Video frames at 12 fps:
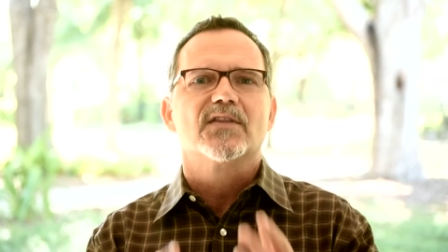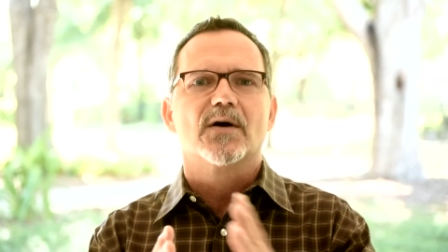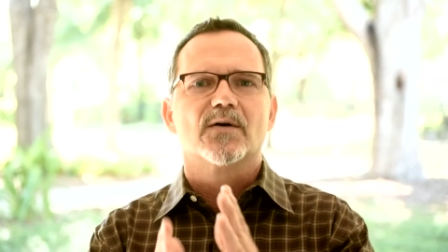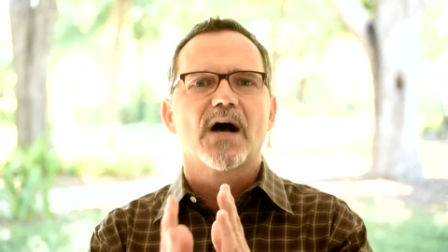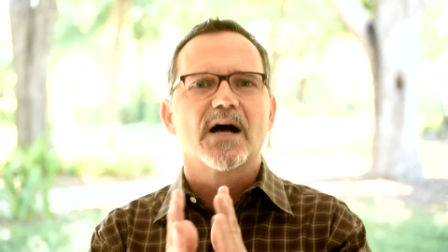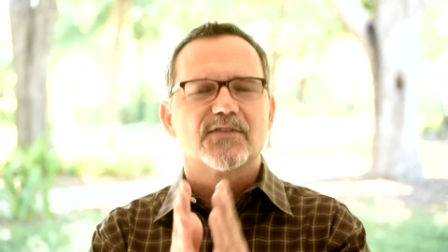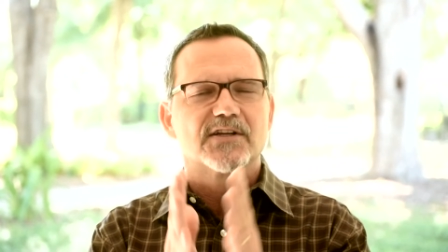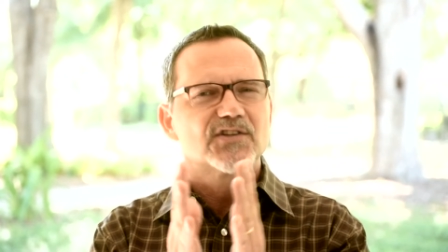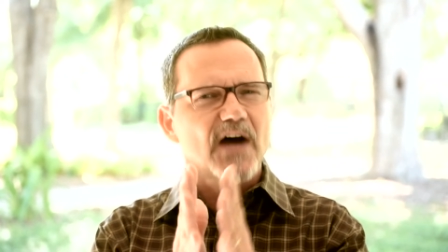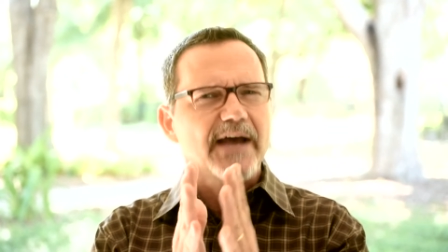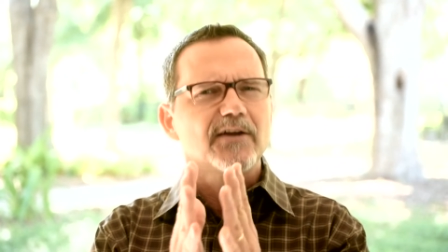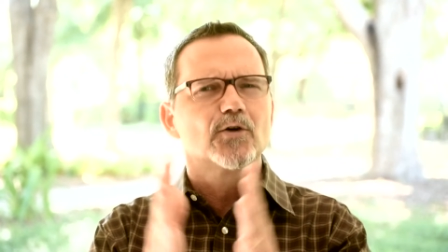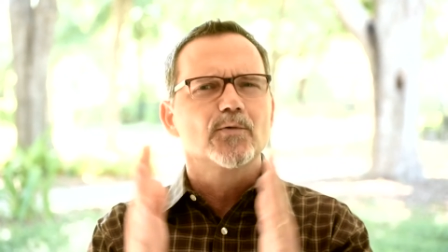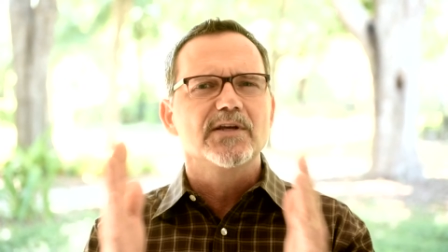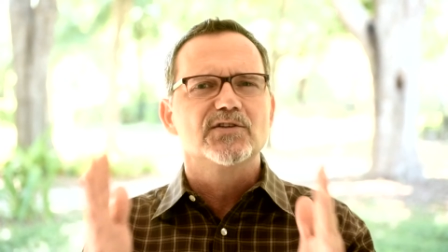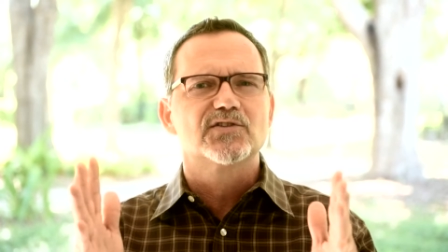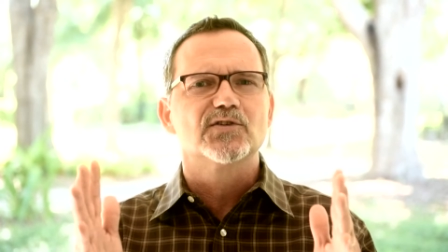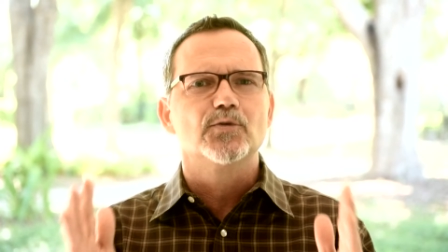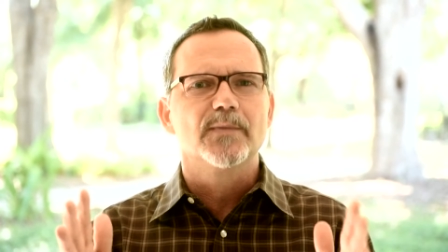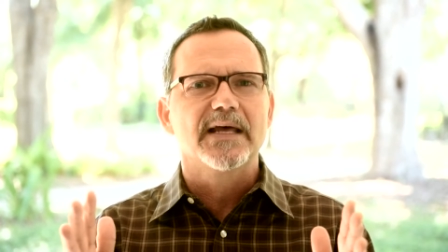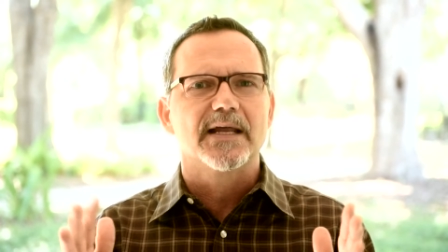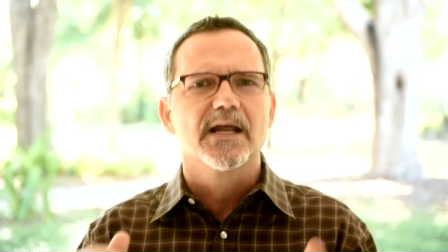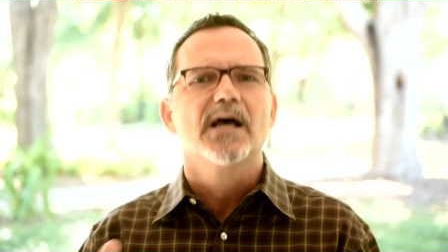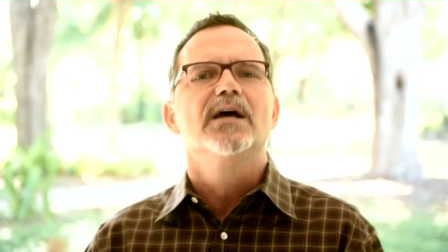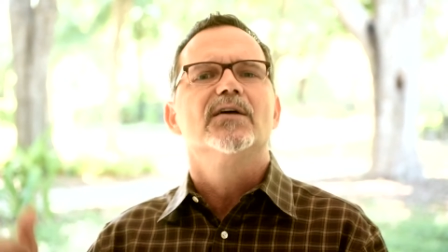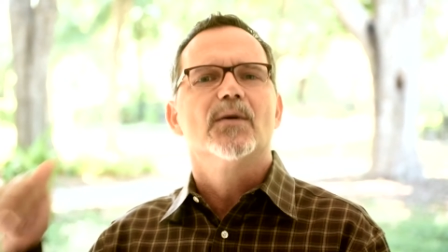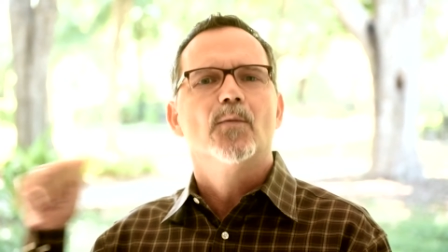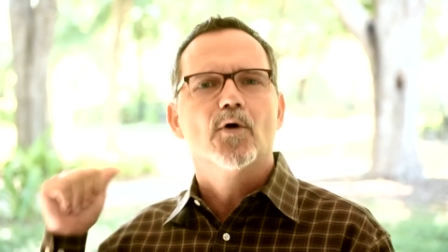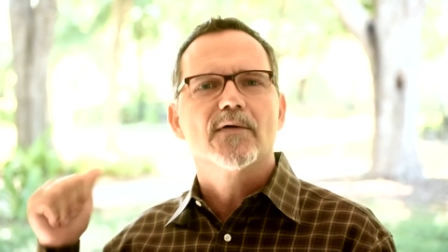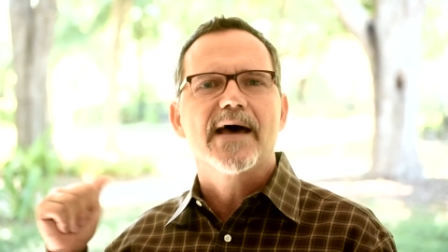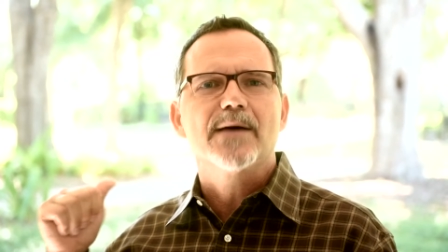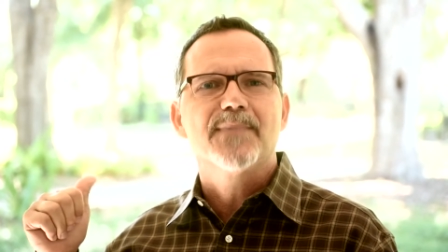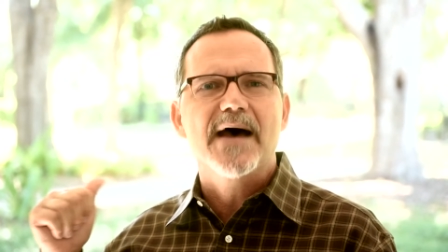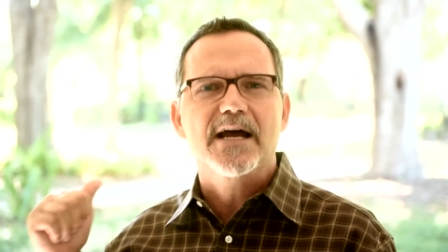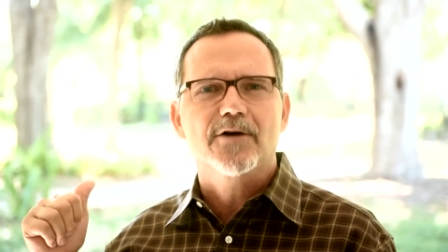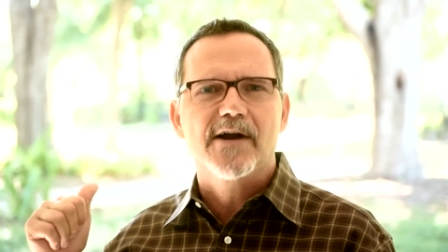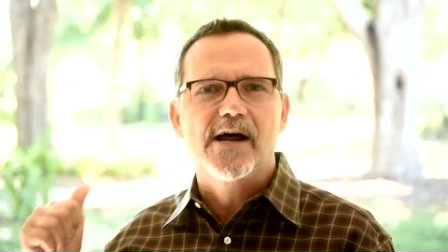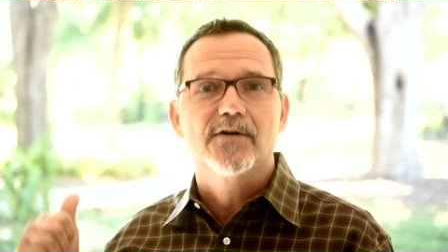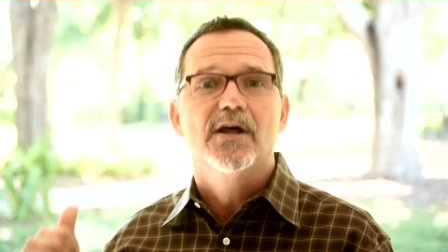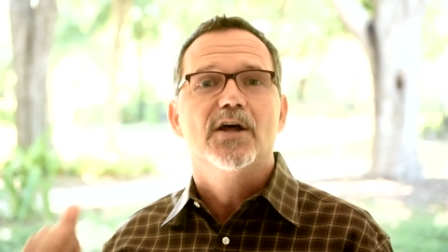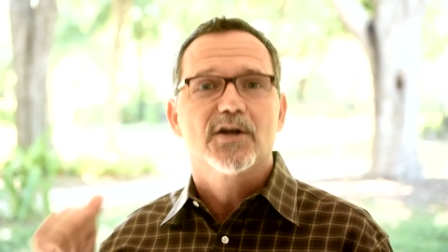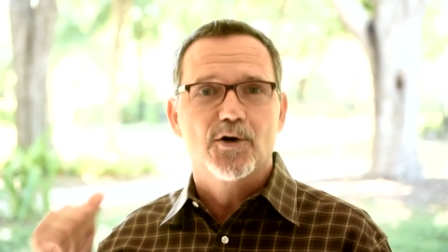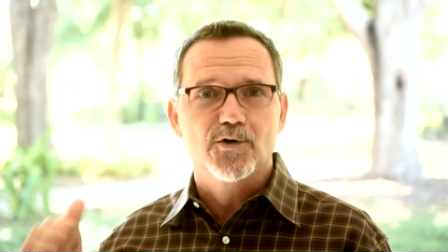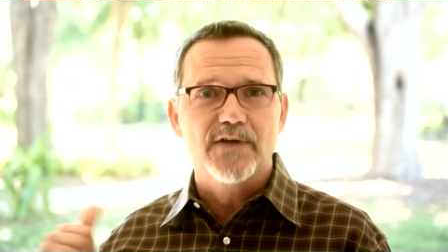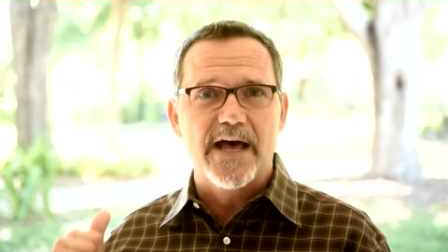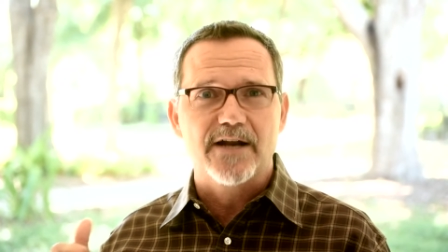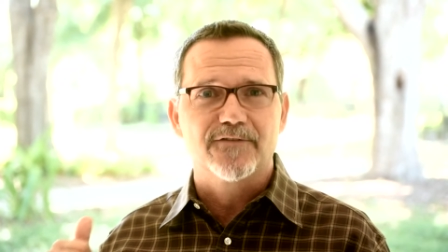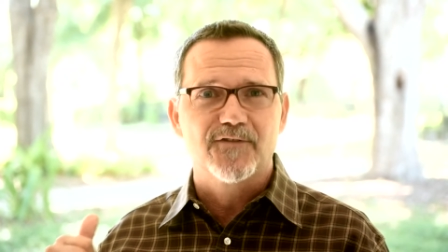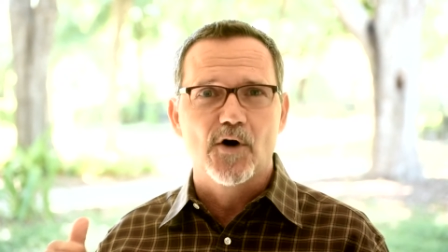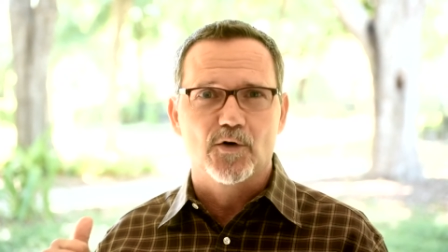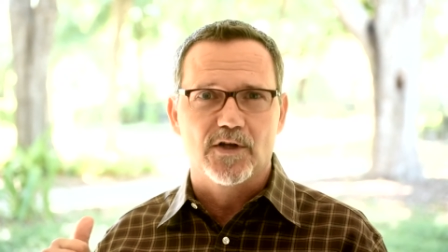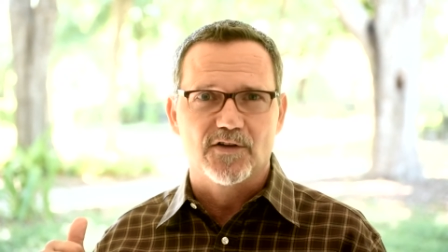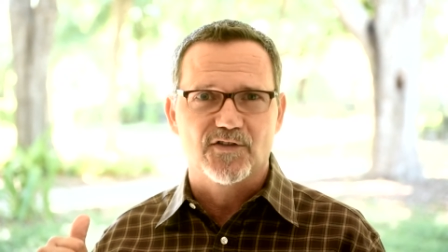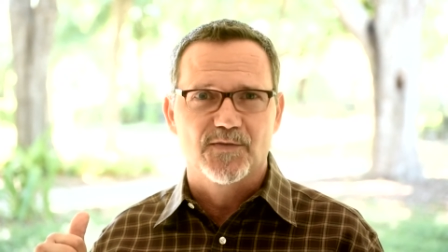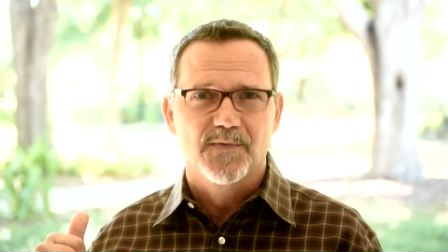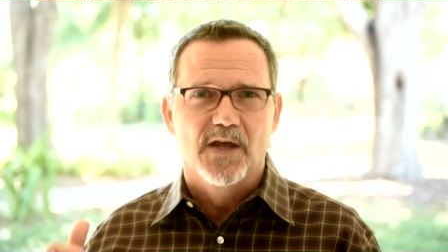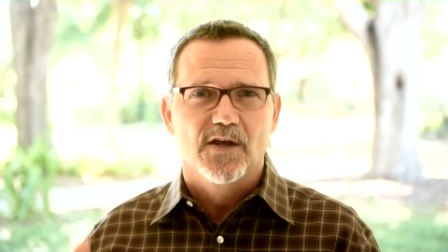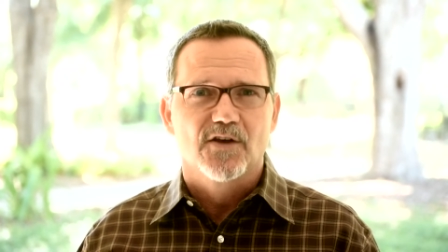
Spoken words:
The tighter we zoom in, the more that background goes out of focus.